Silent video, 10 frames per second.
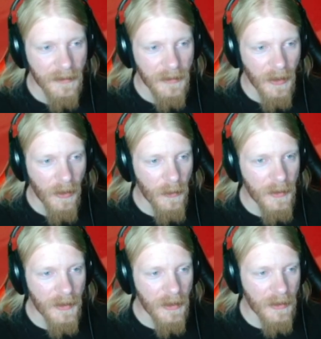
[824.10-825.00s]
No, we
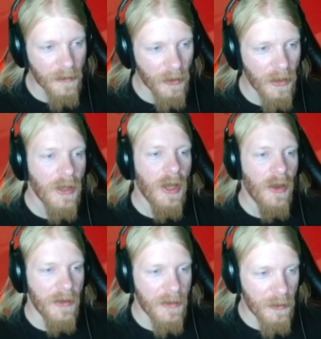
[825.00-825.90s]
see some more.
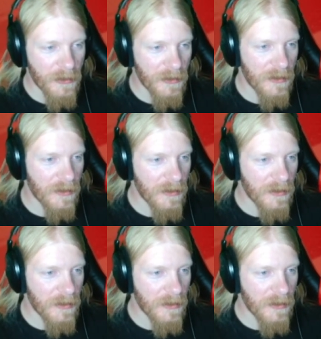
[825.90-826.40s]
Alright, they were just...